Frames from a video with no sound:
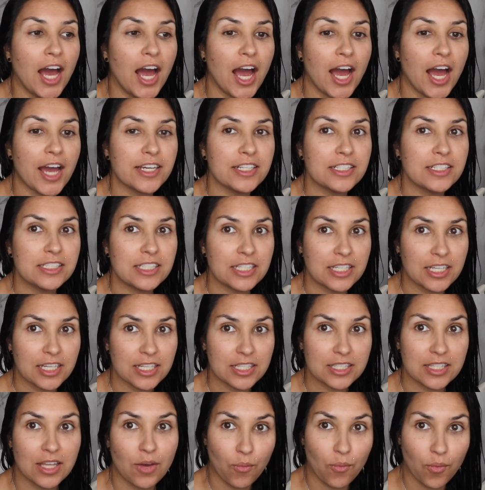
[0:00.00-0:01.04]

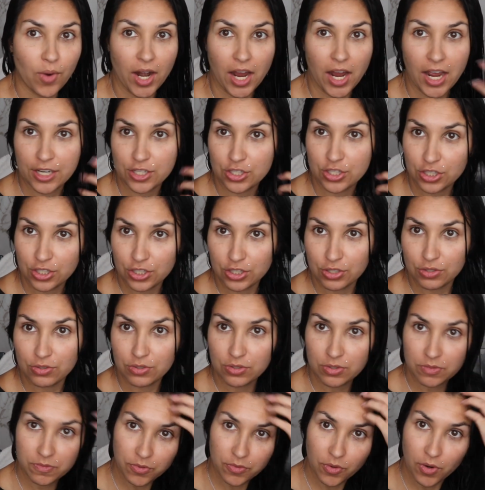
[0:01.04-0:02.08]
ideas what I should
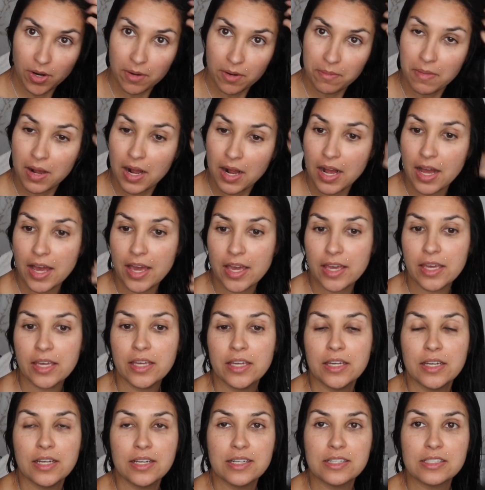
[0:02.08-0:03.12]
use for my
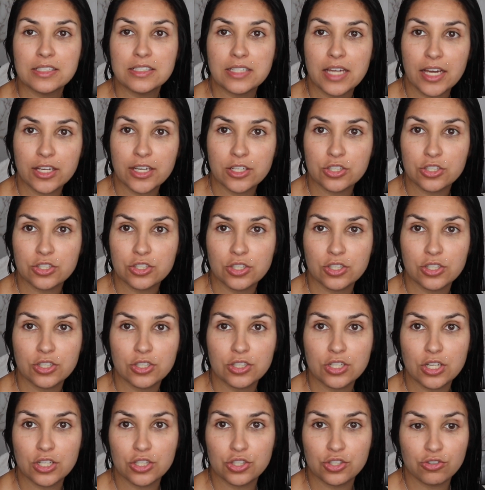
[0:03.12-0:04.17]

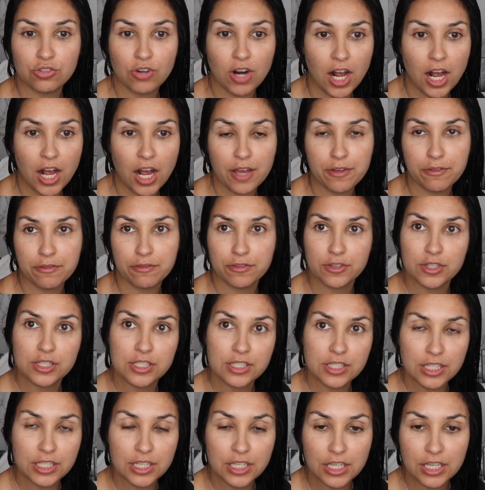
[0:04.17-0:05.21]
textured, dry,
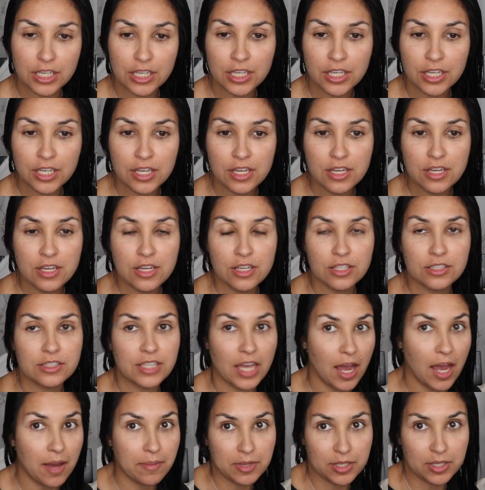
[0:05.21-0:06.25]
frizzy,
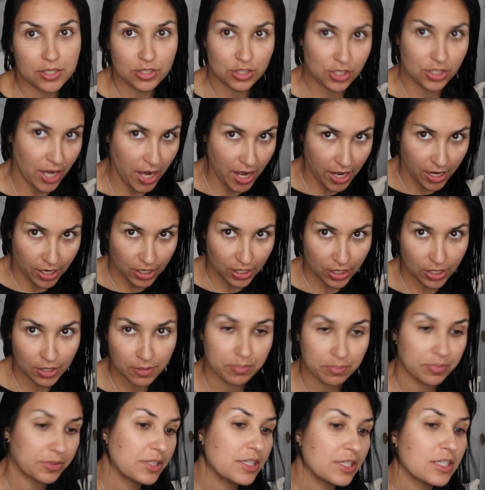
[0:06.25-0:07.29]
damaged hair,
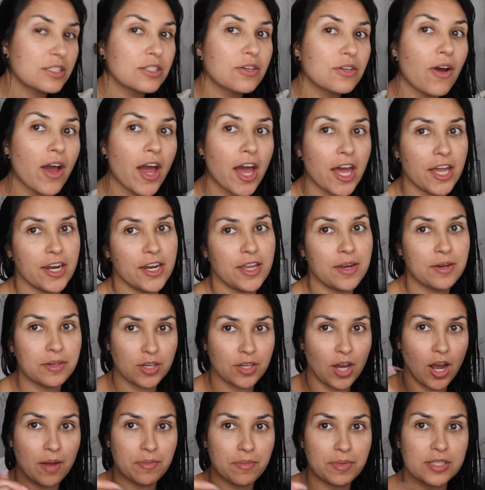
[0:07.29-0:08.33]
please go ahead and
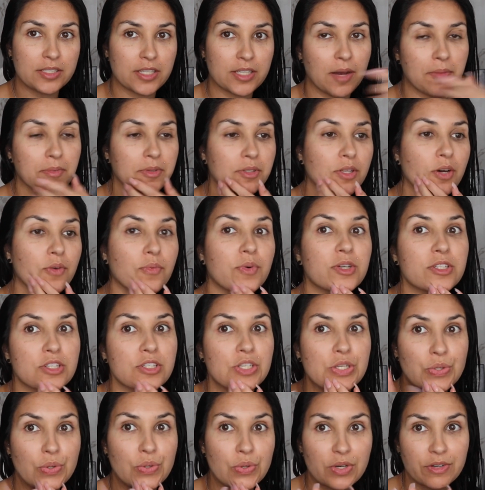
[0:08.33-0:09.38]
comment down below what's
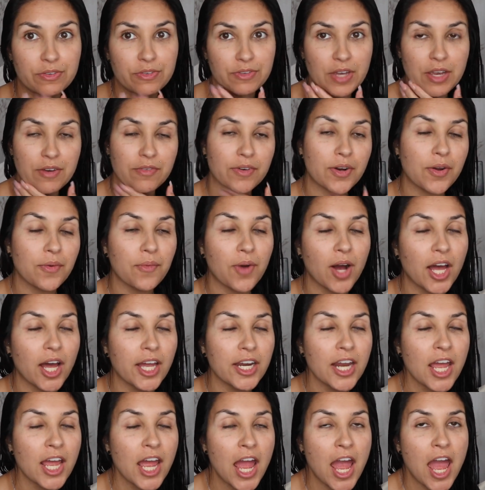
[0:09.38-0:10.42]
your favorite
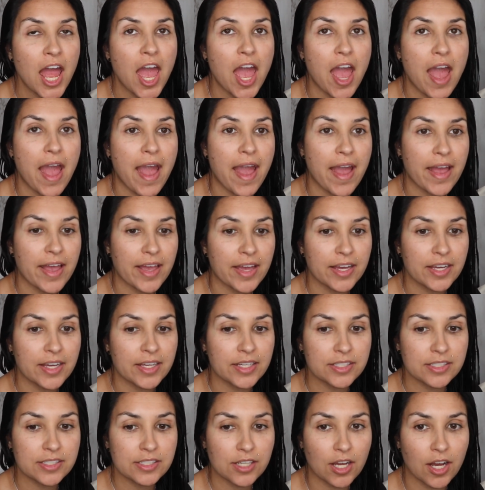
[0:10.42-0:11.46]
one.
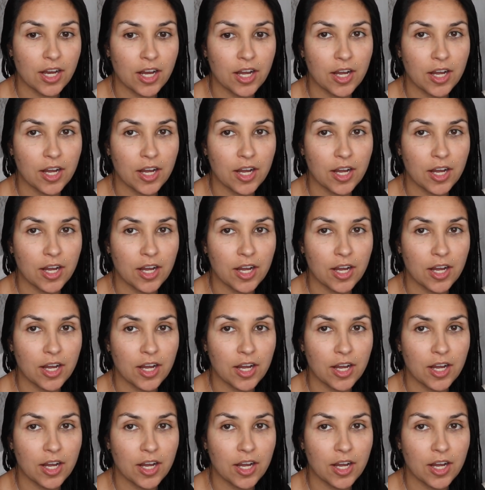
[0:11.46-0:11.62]
And